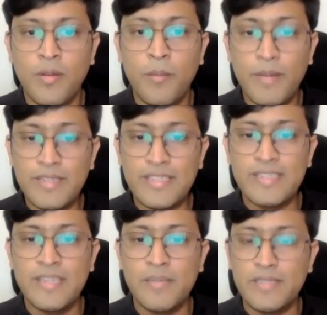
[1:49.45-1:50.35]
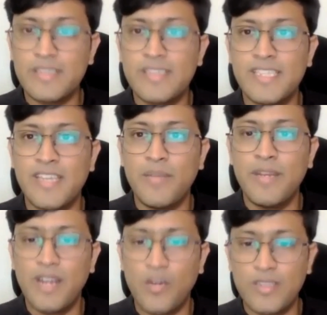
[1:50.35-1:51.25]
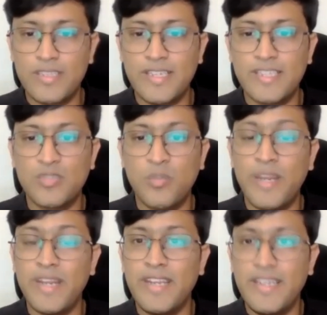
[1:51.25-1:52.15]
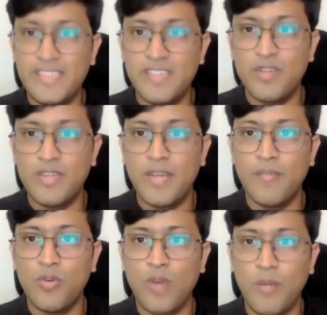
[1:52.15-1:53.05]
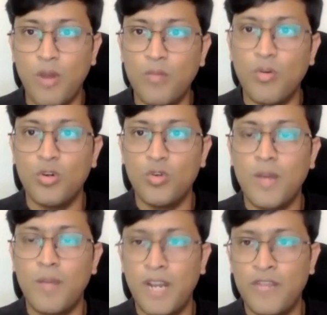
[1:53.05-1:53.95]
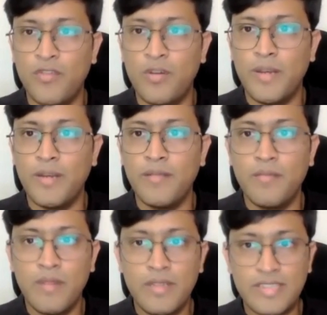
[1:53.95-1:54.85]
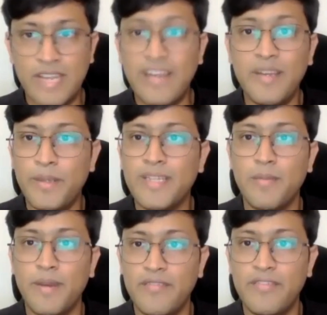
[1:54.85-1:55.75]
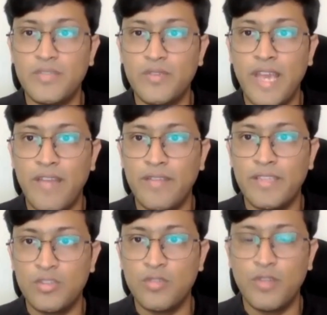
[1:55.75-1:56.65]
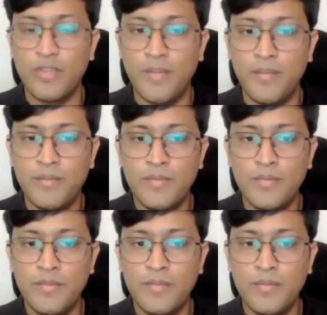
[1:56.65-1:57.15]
merchants and businesses have been requesting us to make it easier for them to come on board to our platform and start reaping the benefits we have in store for them.